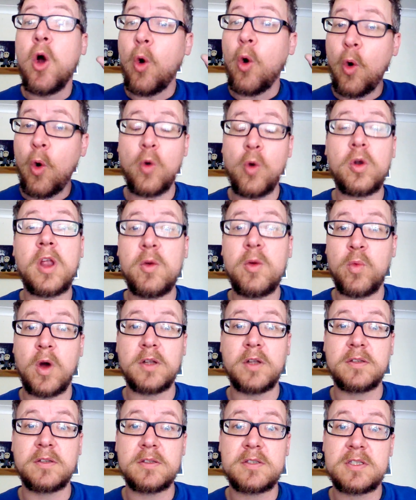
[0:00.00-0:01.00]
all I
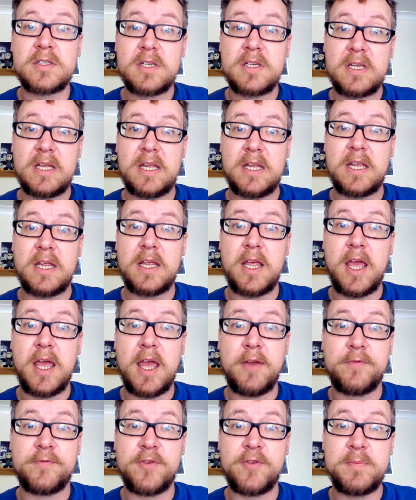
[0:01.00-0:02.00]
want
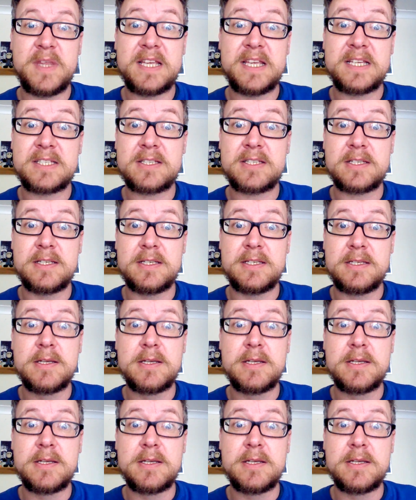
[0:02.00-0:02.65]
from this